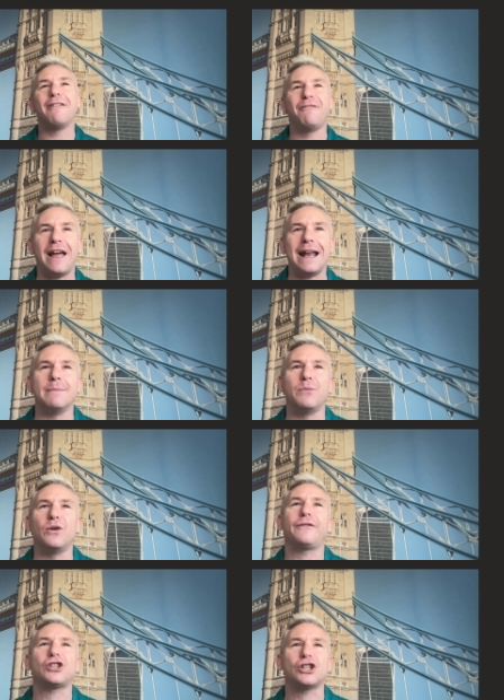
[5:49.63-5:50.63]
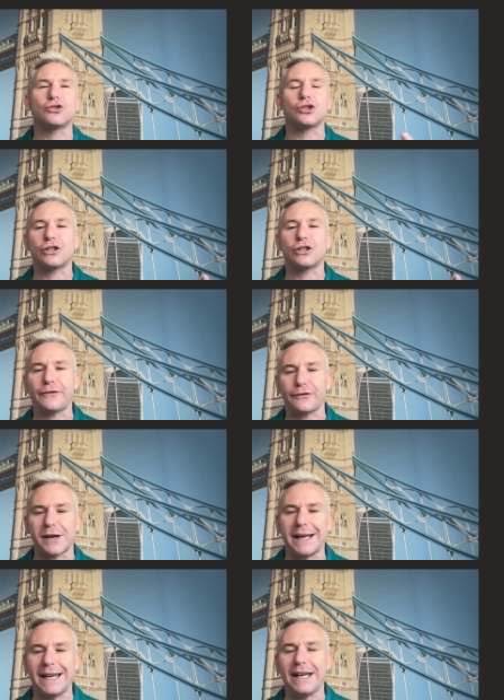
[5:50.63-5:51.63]
available for children to
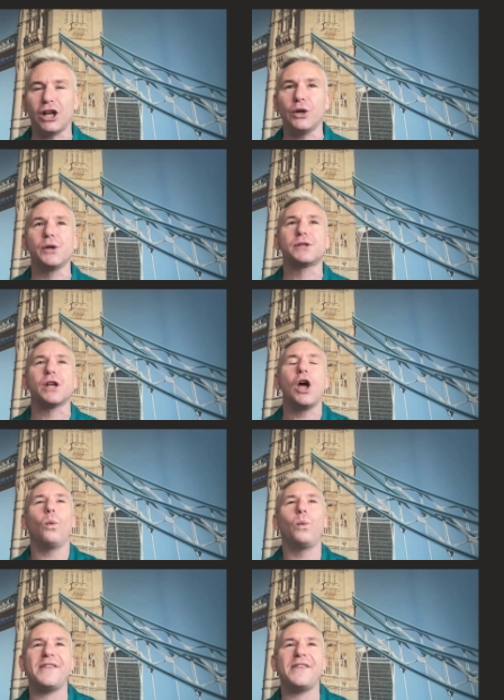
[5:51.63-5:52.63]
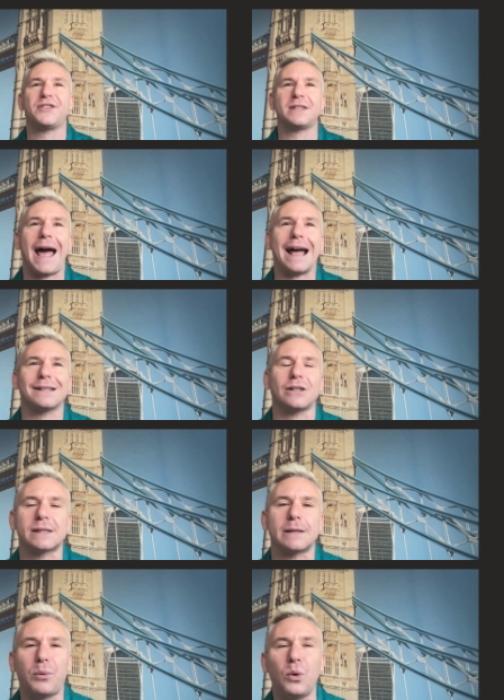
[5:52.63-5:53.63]
freely use, with some
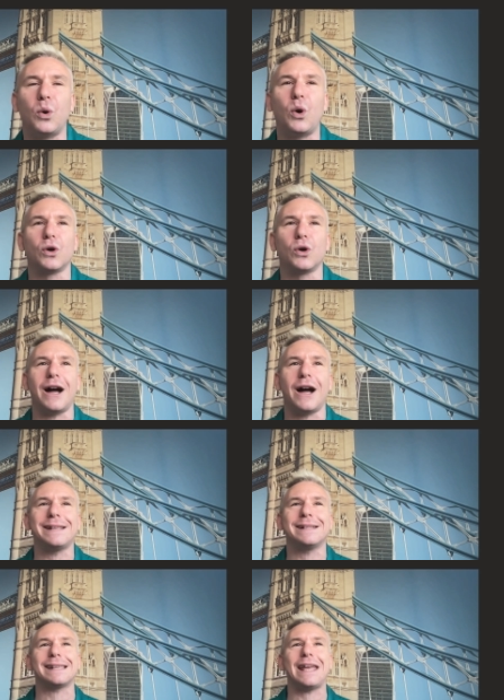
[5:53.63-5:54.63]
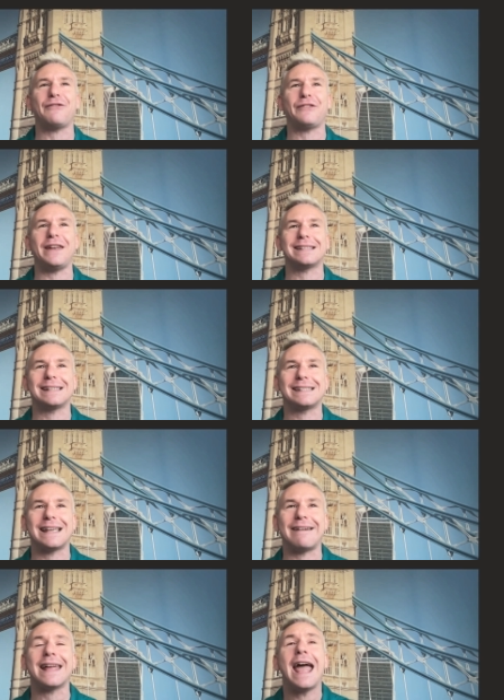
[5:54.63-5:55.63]
adult support or guidance if
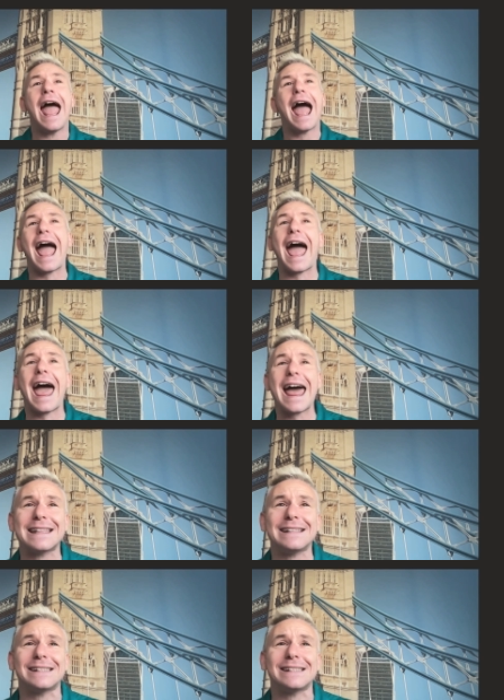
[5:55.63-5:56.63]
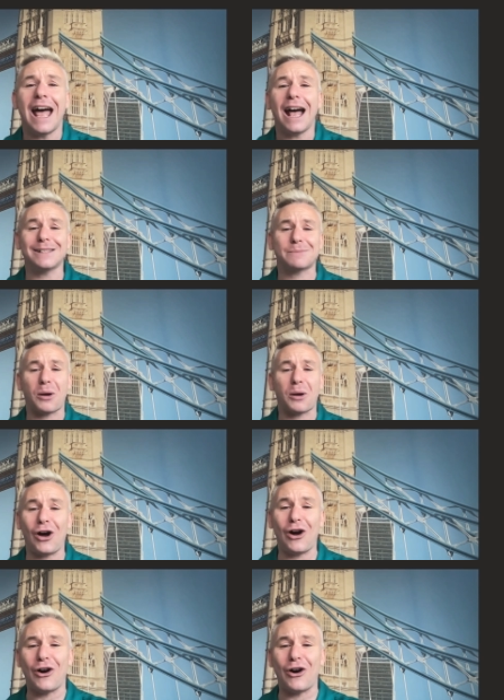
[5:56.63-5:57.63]
necessary, and as
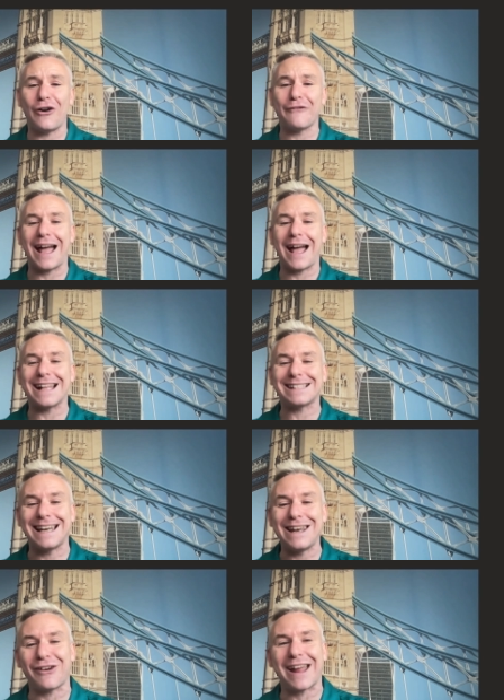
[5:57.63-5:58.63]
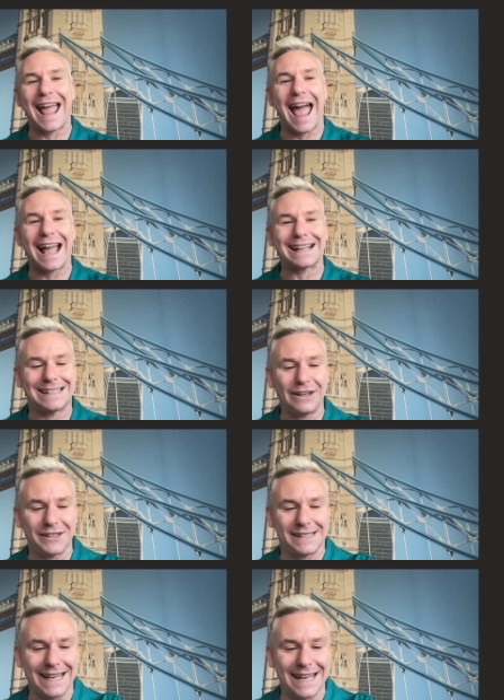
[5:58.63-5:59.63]
part of delivering
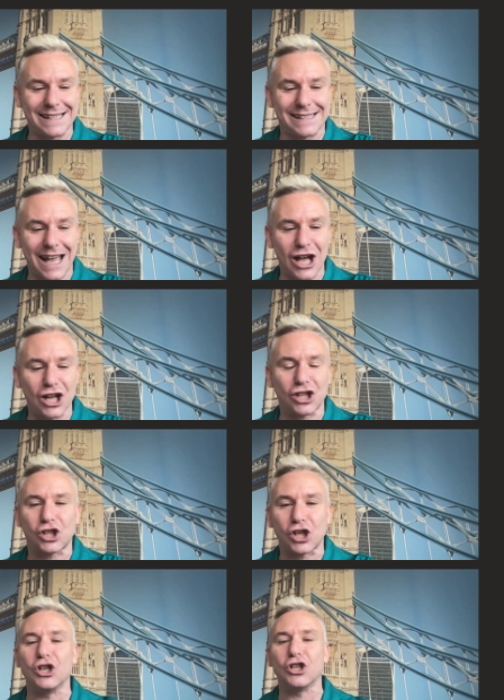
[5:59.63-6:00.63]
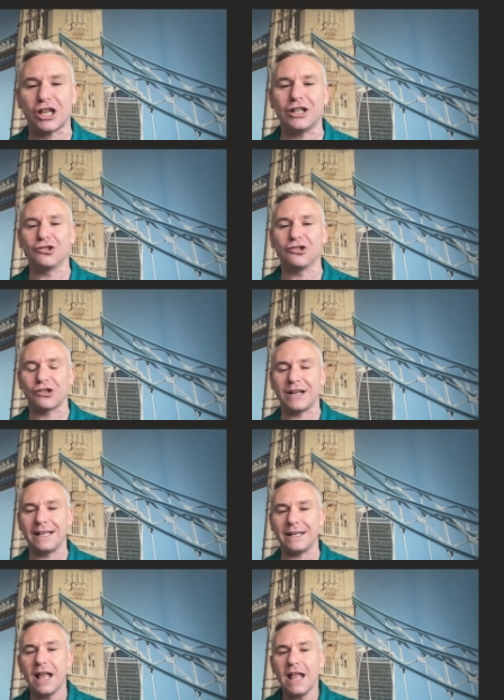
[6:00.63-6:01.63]
activities to
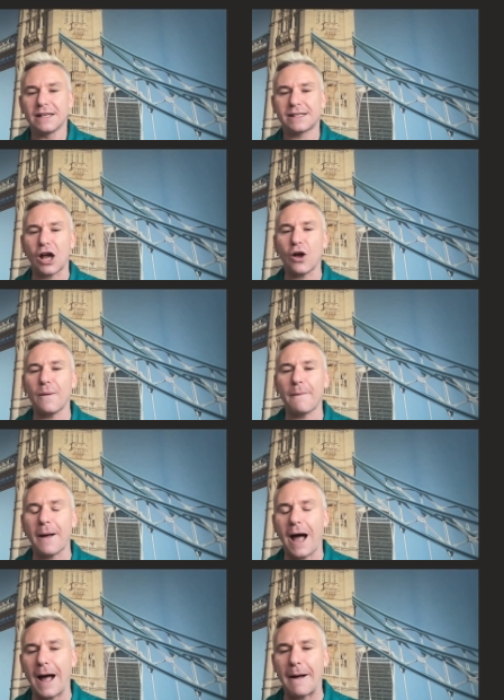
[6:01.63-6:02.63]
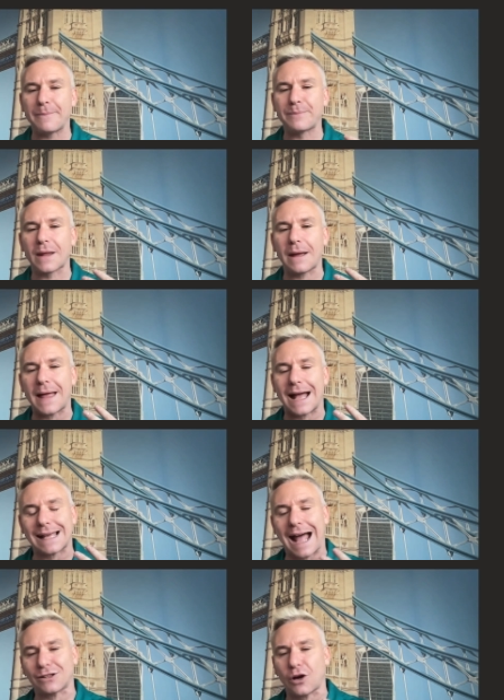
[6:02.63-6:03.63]
children. So that's
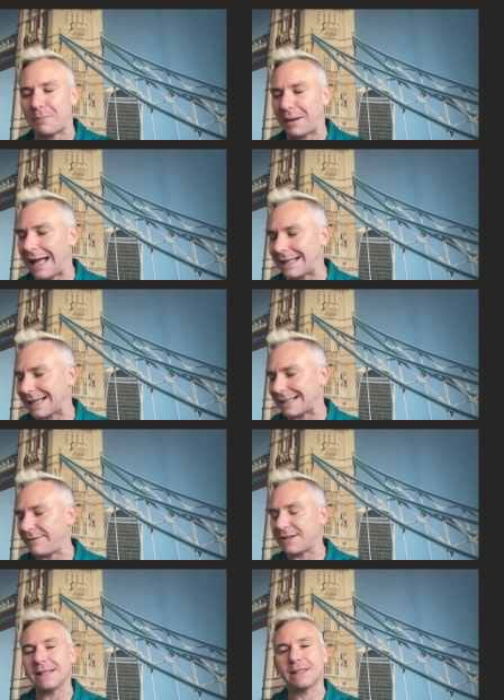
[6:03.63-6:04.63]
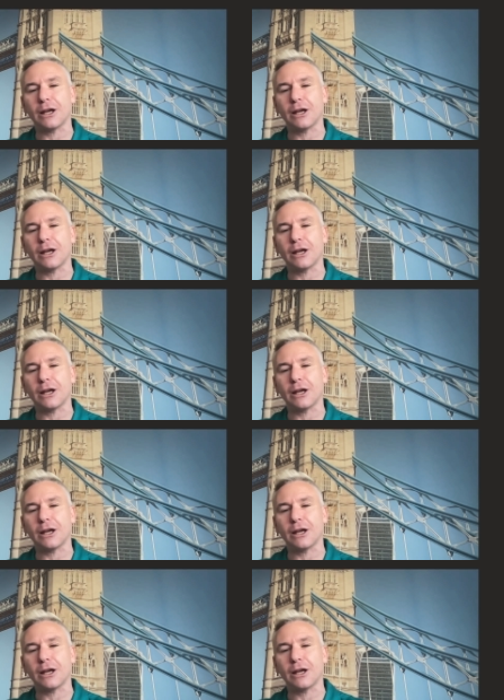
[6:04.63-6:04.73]
adult planned activities.